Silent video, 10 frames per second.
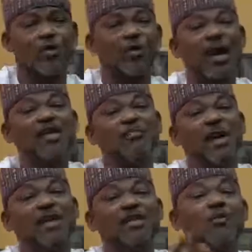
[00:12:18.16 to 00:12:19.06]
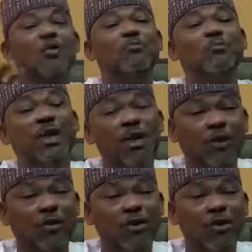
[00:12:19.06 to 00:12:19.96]
could I spend 81
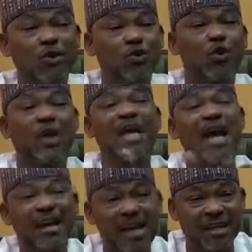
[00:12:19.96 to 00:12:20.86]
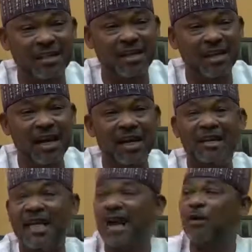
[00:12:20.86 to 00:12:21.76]
million to clear grass?
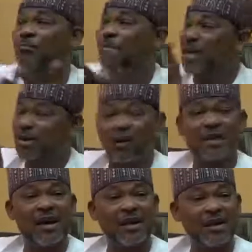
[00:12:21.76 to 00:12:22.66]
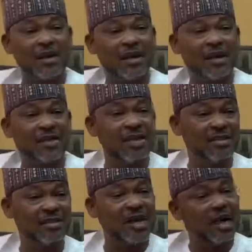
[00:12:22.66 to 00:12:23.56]
There are many other
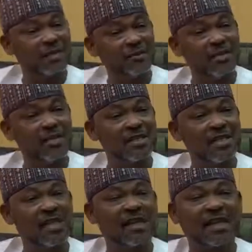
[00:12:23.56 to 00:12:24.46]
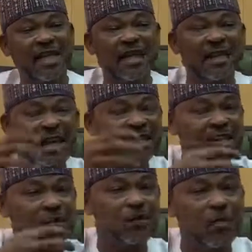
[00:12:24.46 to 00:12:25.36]
things, activities that
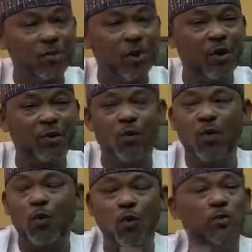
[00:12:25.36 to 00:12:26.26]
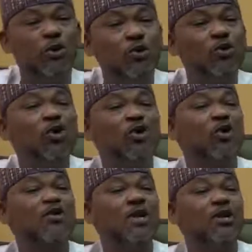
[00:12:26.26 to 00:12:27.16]
81 million will be
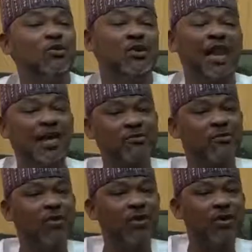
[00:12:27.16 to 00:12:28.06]
judiciously utilized for.